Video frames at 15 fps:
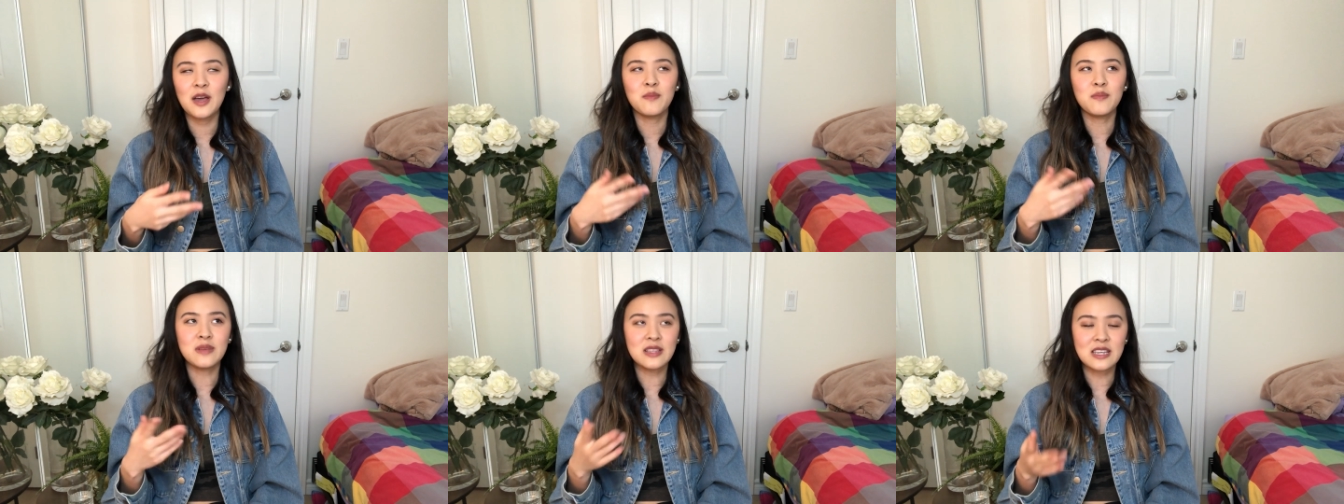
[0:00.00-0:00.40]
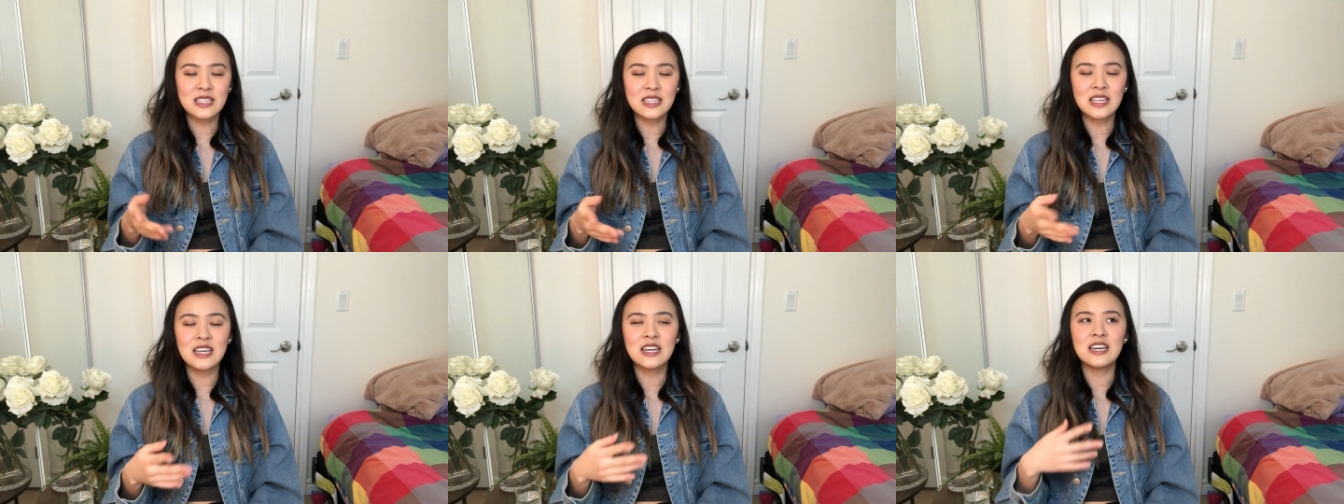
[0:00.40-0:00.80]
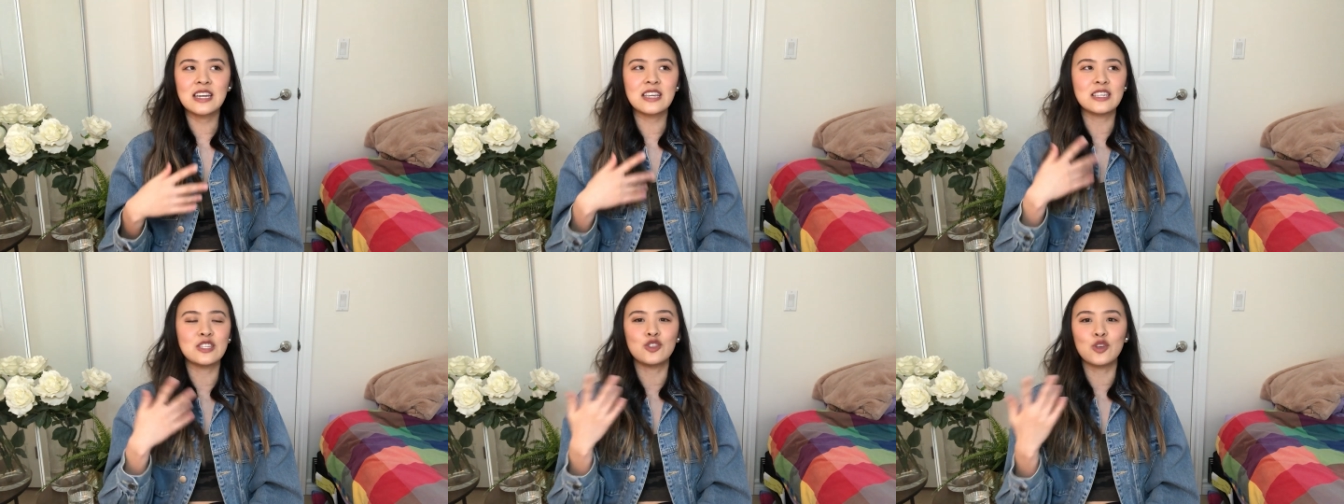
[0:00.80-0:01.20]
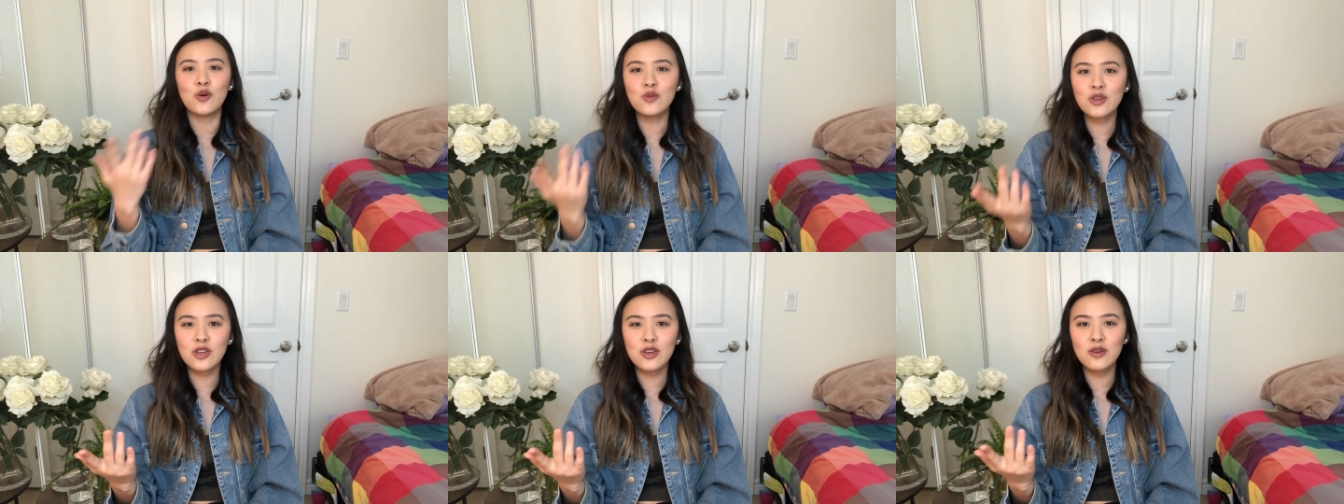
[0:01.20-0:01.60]
Melissa is
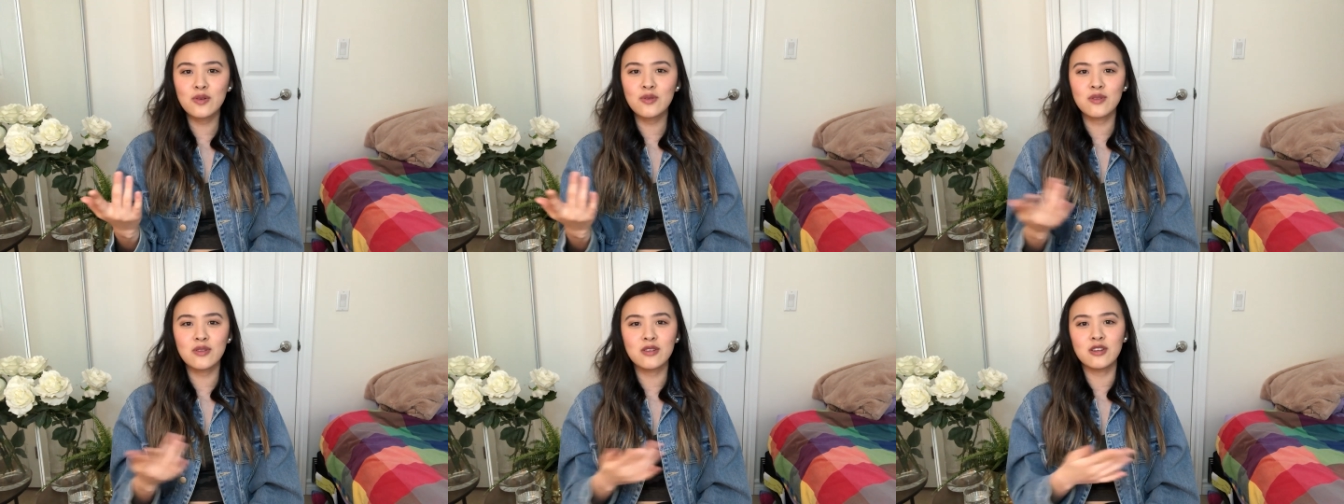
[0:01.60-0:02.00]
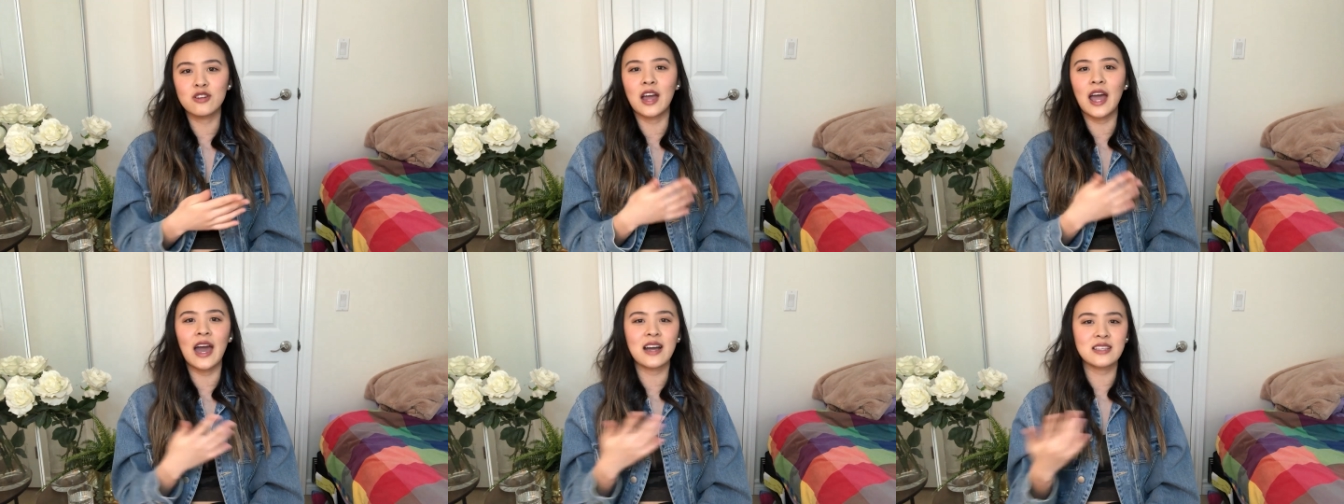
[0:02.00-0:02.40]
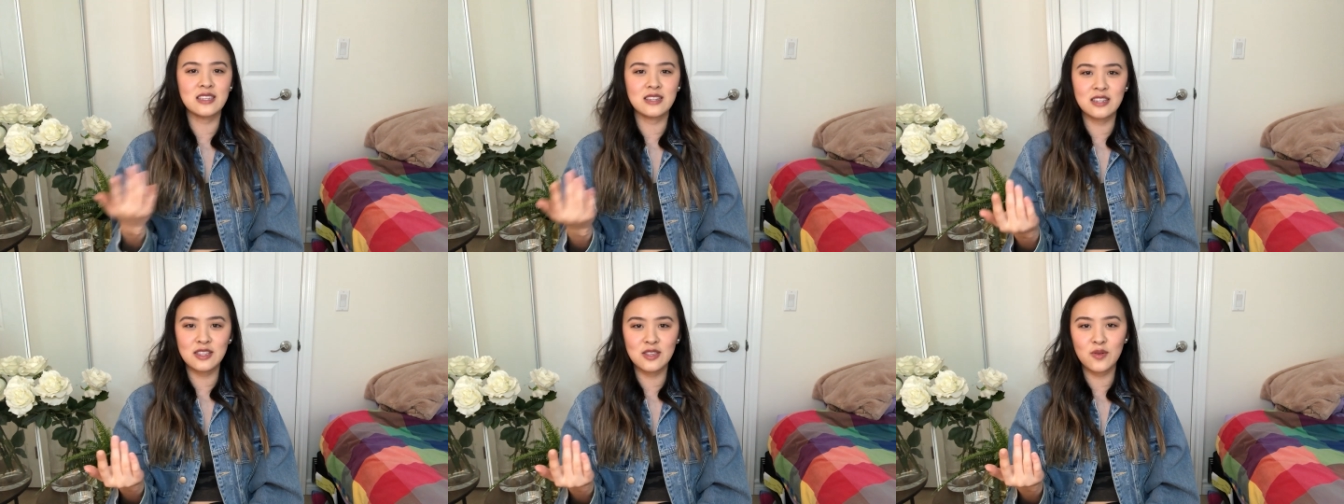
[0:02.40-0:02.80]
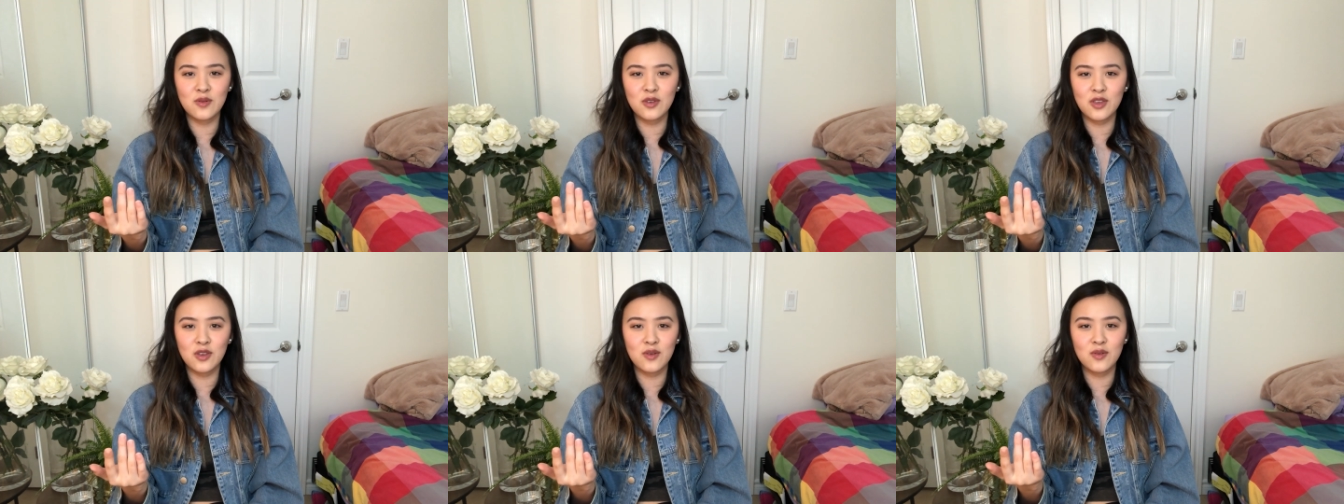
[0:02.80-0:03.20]
so cute. Her accent is so
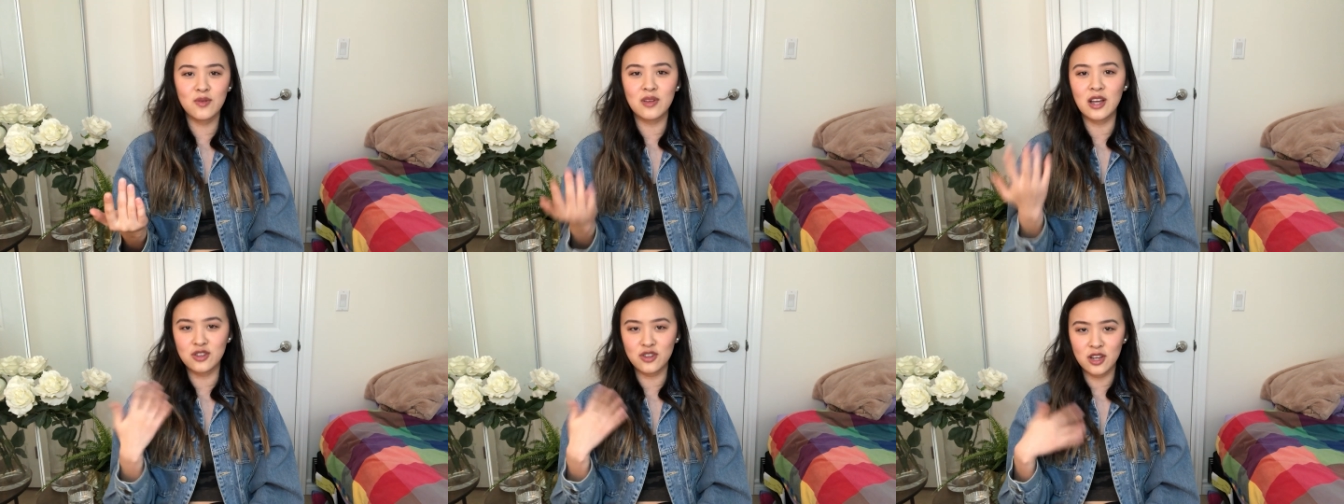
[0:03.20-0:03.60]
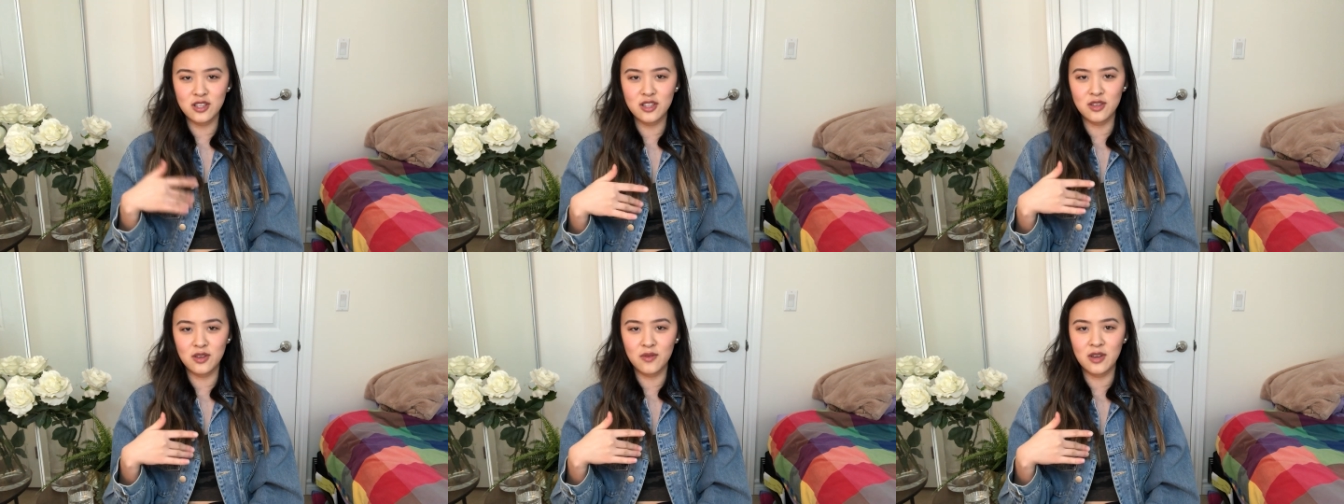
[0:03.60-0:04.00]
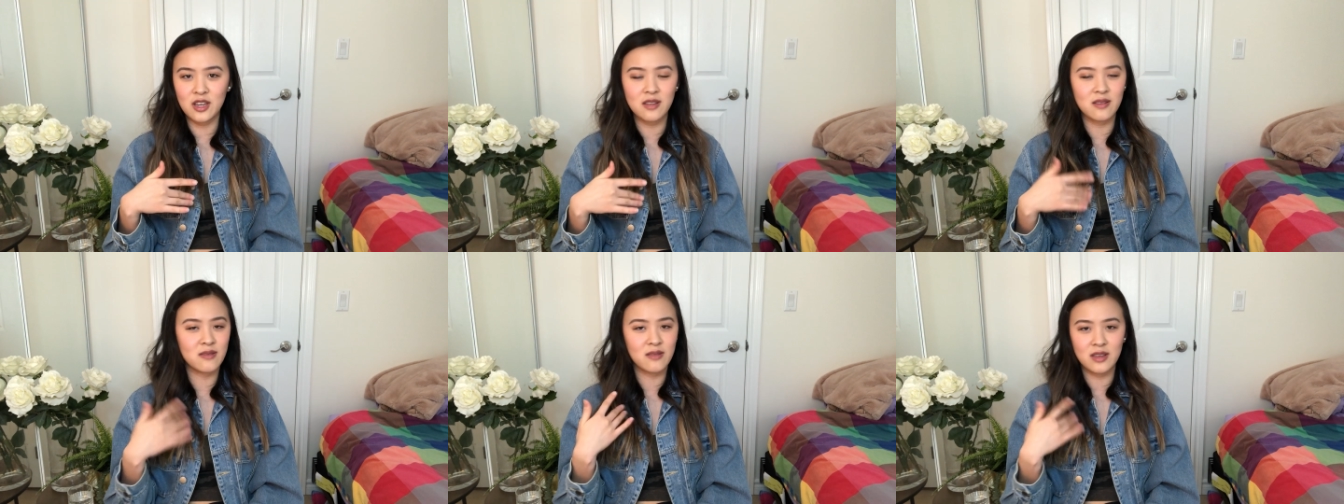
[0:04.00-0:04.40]
cute. I tried to do it.